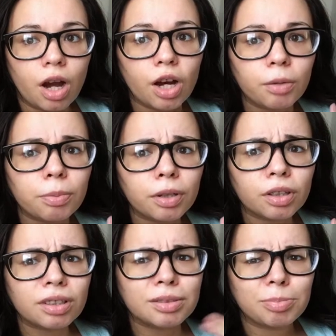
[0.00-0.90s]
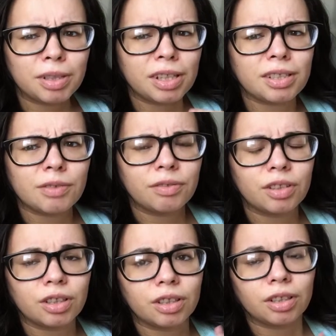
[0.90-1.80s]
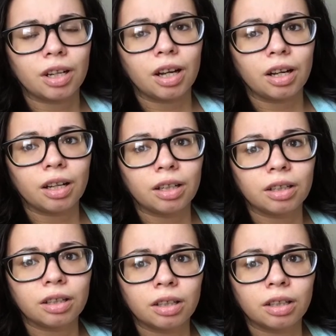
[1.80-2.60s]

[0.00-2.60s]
heartburn, is because of your iron